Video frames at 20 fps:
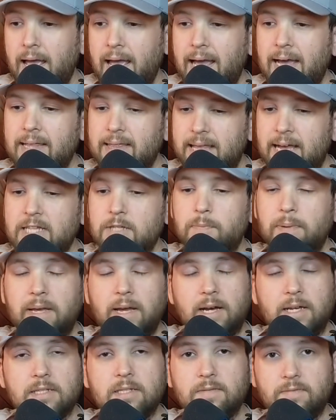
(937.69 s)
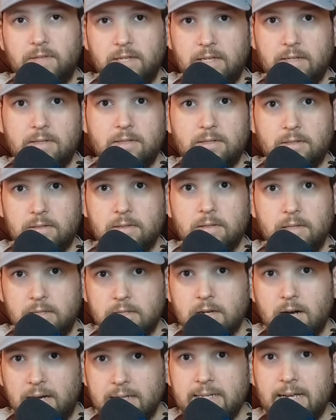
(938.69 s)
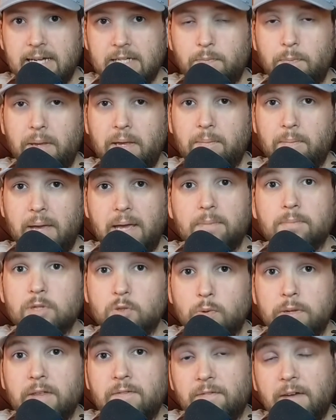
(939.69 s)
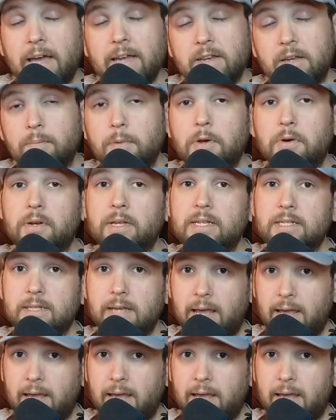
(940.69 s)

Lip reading: and that's because of these contacts being made between the fan communities